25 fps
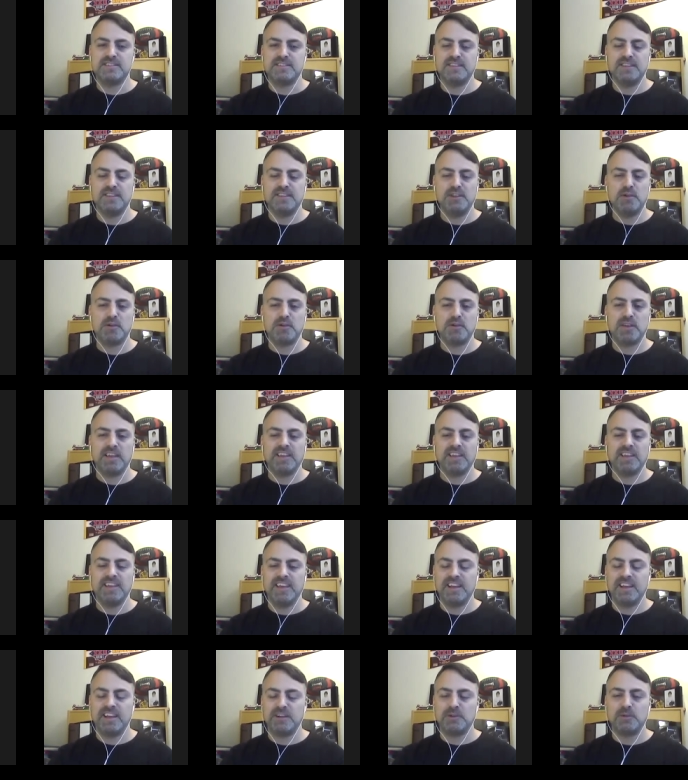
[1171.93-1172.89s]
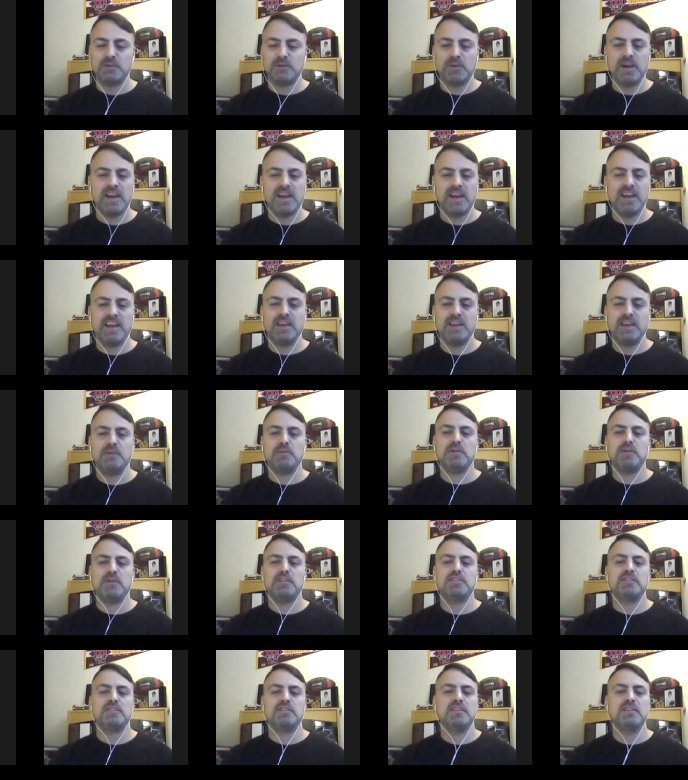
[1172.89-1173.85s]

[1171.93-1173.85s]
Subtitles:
you can get away with